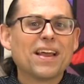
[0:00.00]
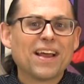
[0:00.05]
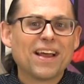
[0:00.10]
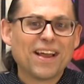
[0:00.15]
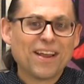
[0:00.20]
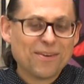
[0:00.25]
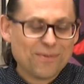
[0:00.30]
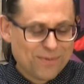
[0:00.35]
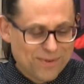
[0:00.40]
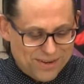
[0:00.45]

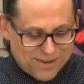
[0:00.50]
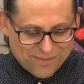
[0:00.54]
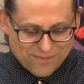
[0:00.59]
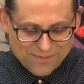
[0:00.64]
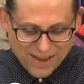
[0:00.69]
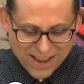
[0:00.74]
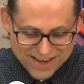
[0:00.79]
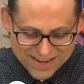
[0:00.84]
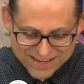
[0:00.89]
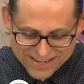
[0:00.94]
I would have
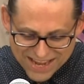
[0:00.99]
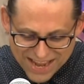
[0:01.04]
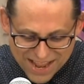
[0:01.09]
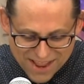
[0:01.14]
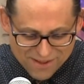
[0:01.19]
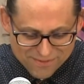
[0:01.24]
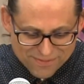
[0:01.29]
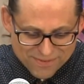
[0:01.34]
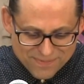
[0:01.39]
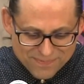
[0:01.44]
gotten an
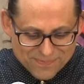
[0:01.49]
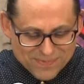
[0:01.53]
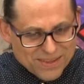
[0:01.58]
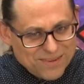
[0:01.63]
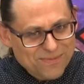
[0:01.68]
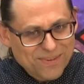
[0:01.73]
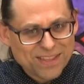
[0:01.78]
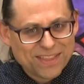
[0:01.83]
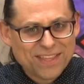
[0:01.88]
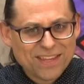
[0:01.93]
F.
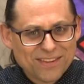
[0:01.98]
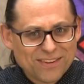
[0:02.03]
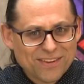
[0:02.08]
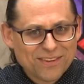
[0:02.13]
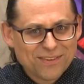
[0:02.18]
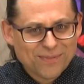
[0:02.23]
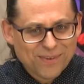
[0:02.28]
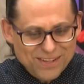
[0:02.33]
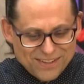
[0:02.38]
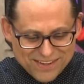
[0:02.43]
But this
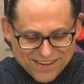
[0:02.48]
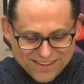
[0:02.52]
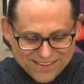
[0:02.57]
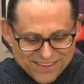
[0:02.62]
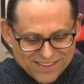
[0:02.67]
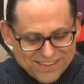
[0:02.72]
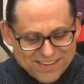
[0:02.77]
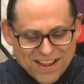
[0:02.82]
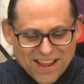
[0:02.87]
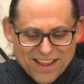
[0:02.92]
is what
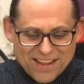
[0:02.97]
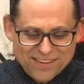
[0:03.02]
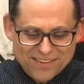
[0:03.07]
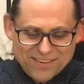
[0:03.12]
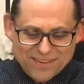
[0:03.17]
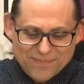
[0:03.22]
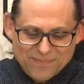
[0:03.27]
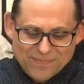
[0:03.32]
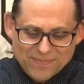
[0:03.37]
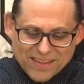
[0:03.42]
Jesus
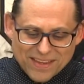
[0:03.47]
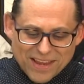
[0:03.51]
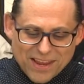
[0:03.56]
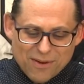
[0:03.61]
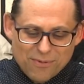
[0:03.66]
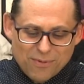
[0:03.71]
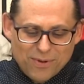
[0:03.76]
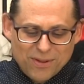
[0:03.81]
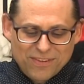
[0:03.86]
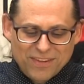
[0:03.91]
does.
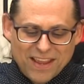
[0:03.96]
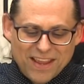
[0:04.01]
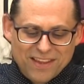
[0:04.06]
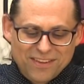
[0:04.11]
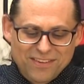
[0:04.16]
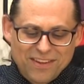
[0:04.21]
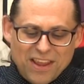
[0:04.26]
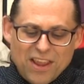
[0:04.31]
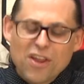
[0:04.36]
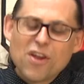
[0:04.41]
He
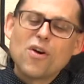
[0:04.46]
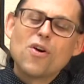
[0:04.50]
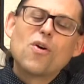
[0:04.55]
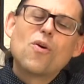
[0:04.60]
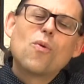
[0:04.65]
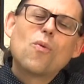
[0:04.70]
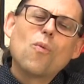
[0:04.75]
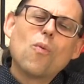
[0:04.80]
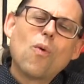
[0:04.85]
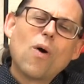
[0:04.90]
says,
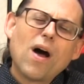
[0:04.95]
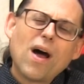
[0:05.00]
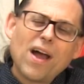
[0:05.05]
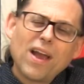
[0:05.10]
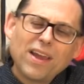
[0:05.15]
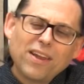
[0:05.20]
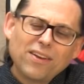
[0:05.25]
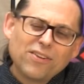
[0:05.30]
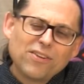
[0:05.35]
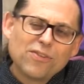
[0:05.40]

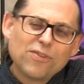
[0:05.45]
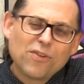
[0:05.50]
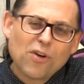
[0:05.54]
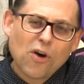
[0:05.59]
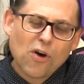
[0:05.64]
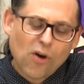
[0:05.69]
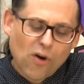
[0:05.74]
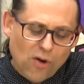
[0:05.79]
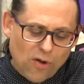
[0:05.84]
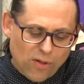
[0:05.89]
why do you
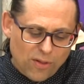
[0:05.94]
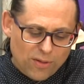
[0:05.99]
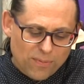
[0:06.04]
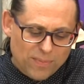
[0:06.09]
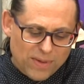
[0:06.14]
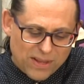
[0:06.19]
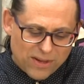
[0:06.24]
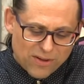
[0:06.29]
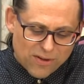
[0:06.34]
call me